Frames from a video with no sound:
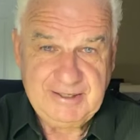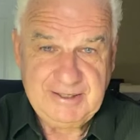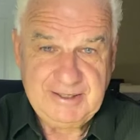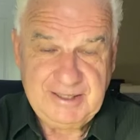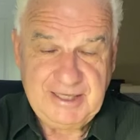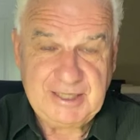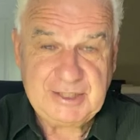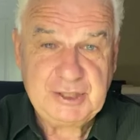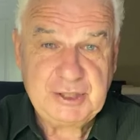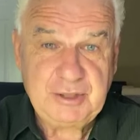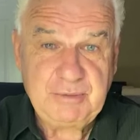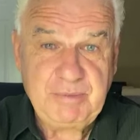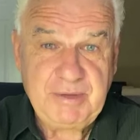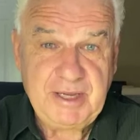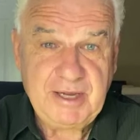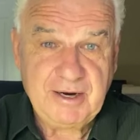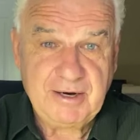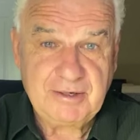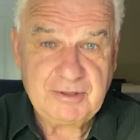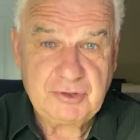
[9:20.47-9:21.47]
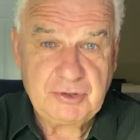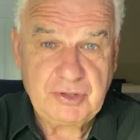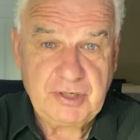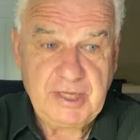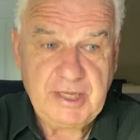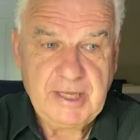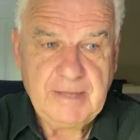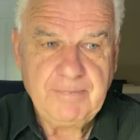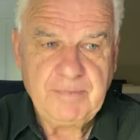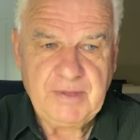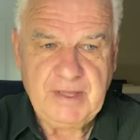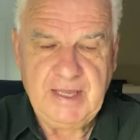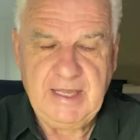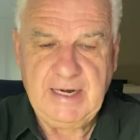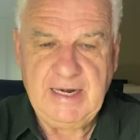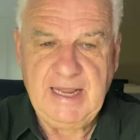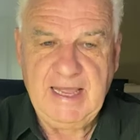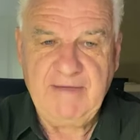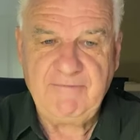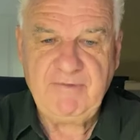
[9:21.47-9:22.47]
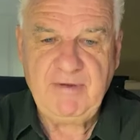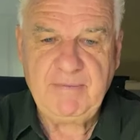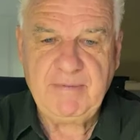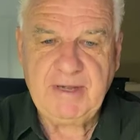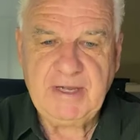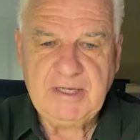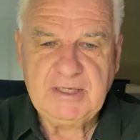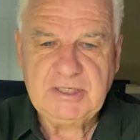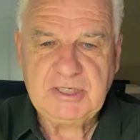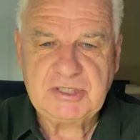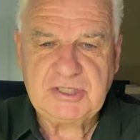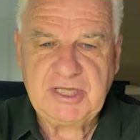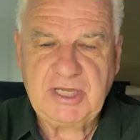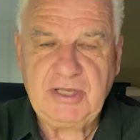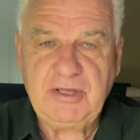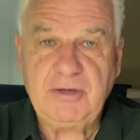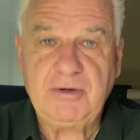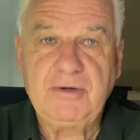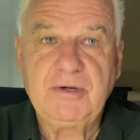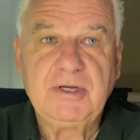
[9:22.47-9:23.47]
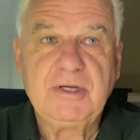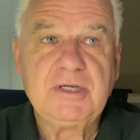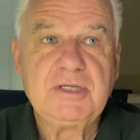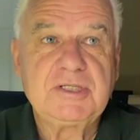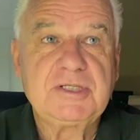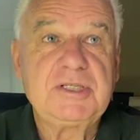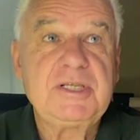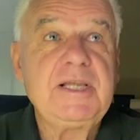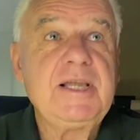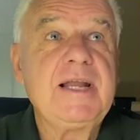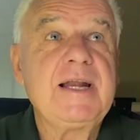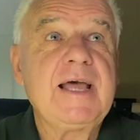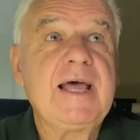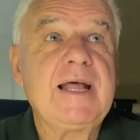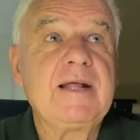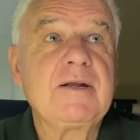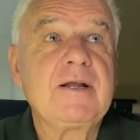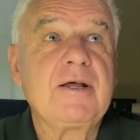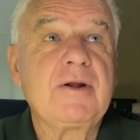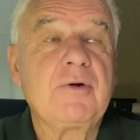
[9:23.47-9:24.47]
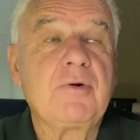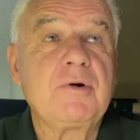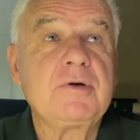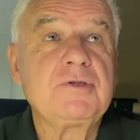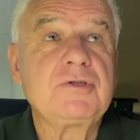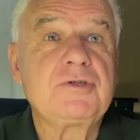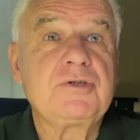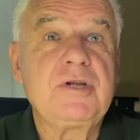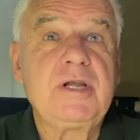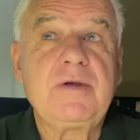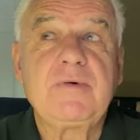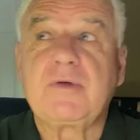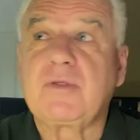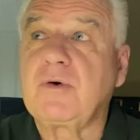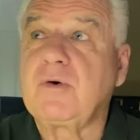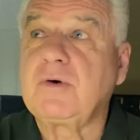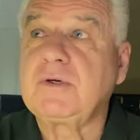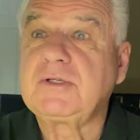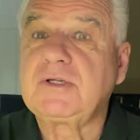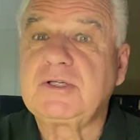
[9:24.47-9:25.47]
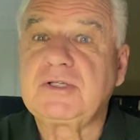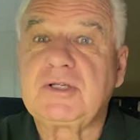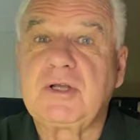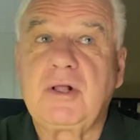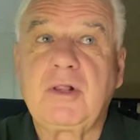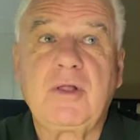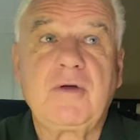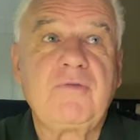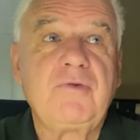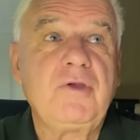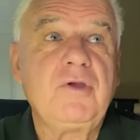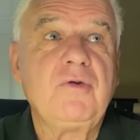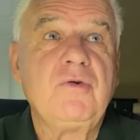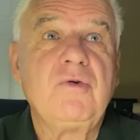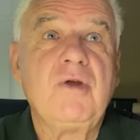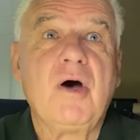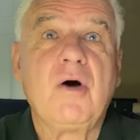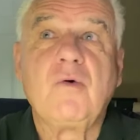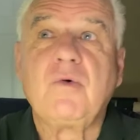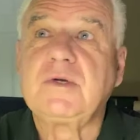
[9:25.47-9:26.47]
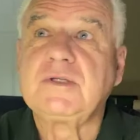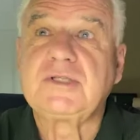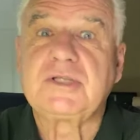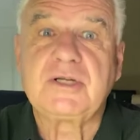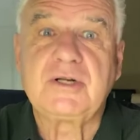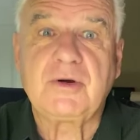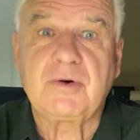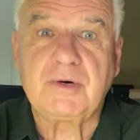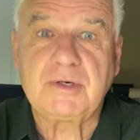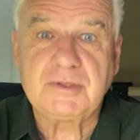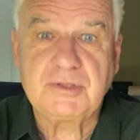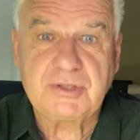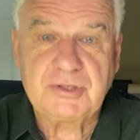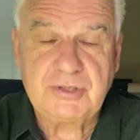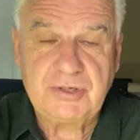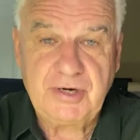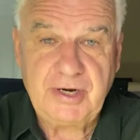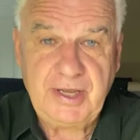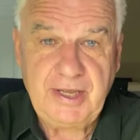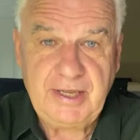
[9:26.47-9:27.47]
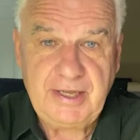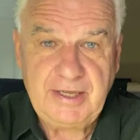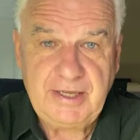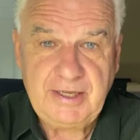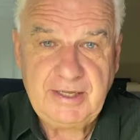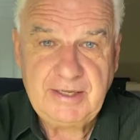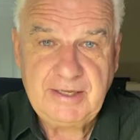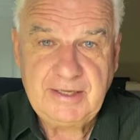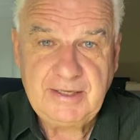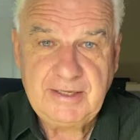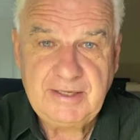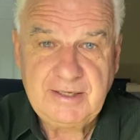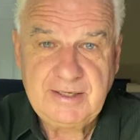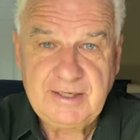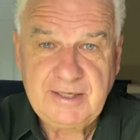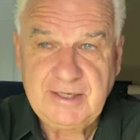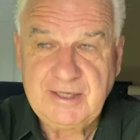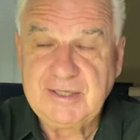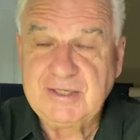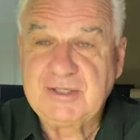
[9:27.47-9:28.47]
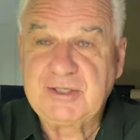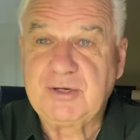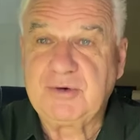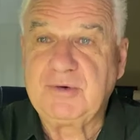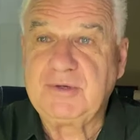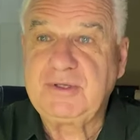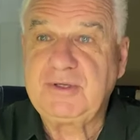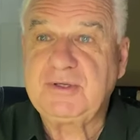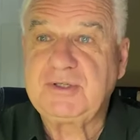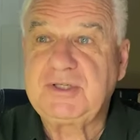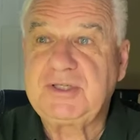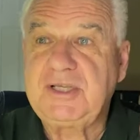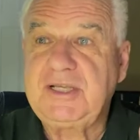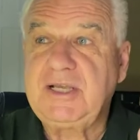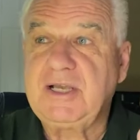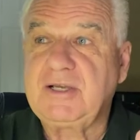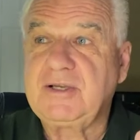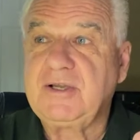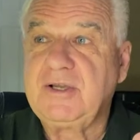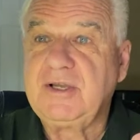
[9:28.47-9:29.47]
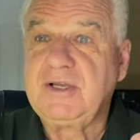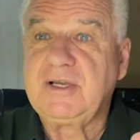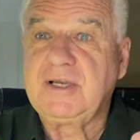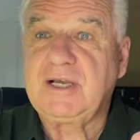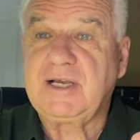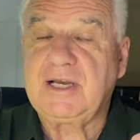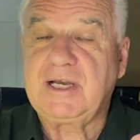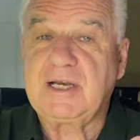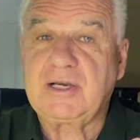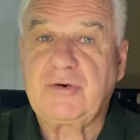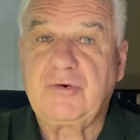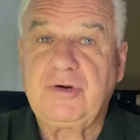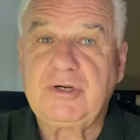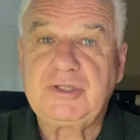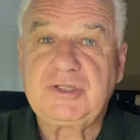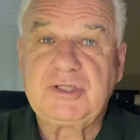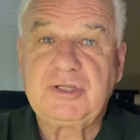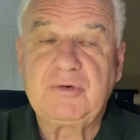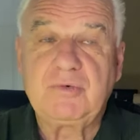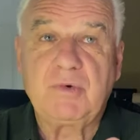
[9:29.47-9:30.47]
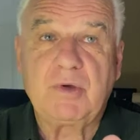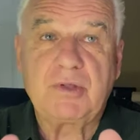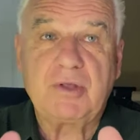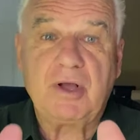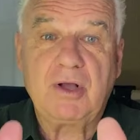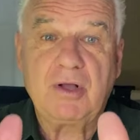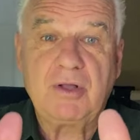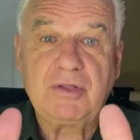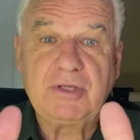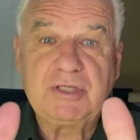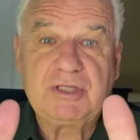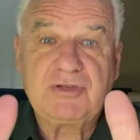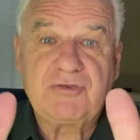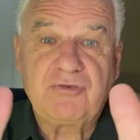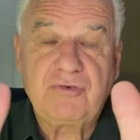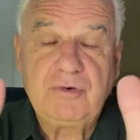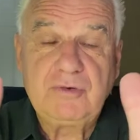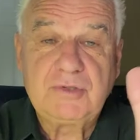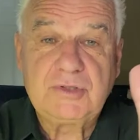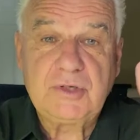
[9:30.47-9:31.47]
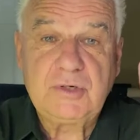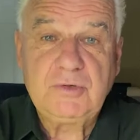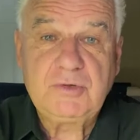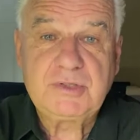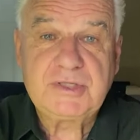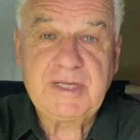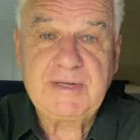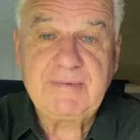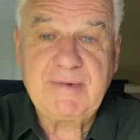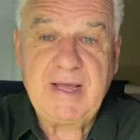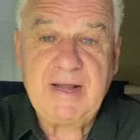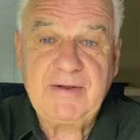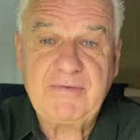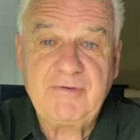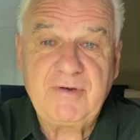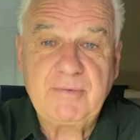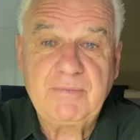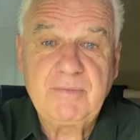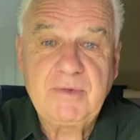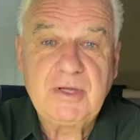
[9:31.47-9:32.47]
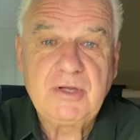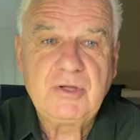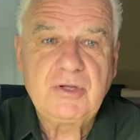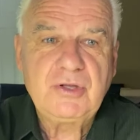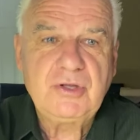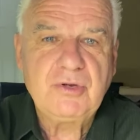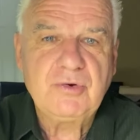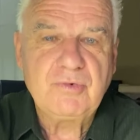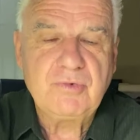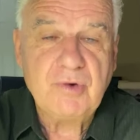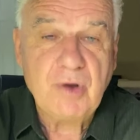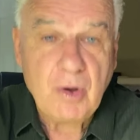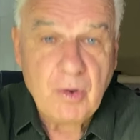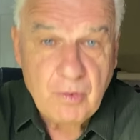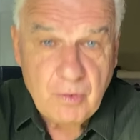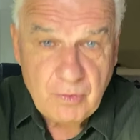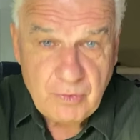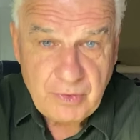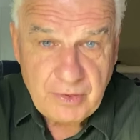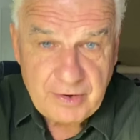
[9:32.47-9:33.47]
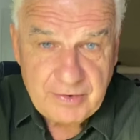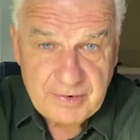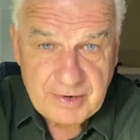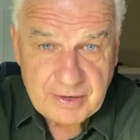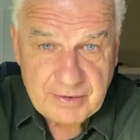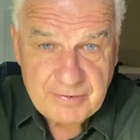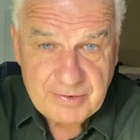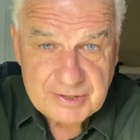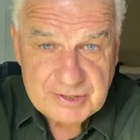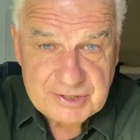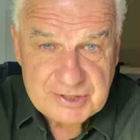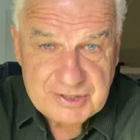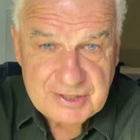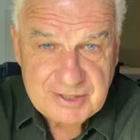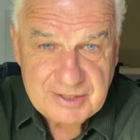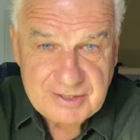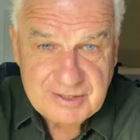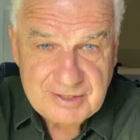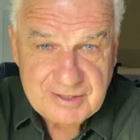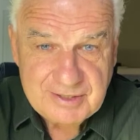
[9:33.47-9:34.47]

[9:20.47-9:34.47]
That should be our tree. And everybody, just like you see it, an orange tree with oranges all over, you know it's an orange tree. So when you see a, a Christian with all these fruits oozing out of them, you know they're a Christian.